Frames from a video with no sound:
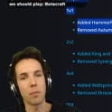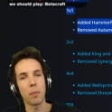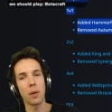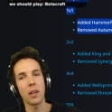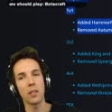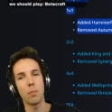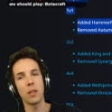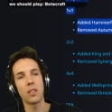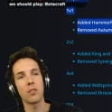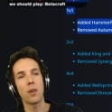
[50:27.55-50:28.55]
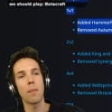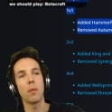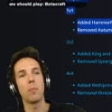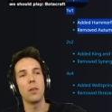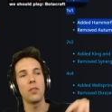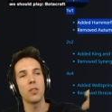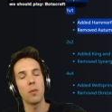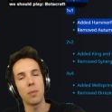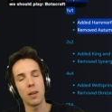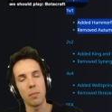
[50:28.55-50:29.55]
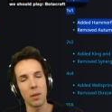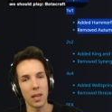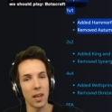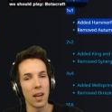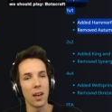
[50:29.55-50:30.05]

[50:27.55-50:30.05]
But because Blizzard dropped the ball so big,